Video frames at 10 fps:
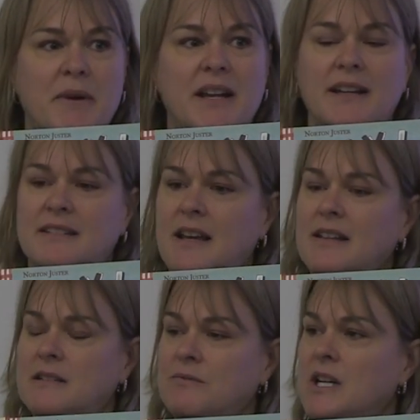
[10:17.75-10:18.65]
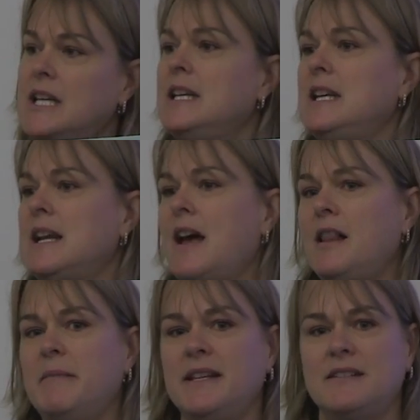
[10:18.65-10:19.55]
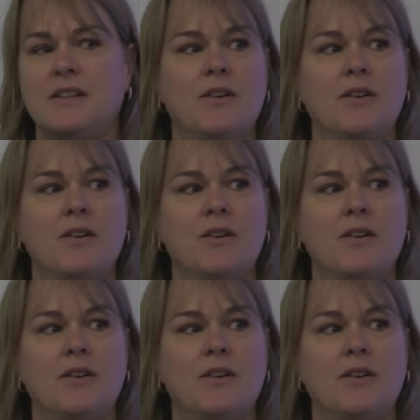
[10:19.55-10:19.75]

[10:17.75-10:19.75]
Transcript: but it's got some really neat elements.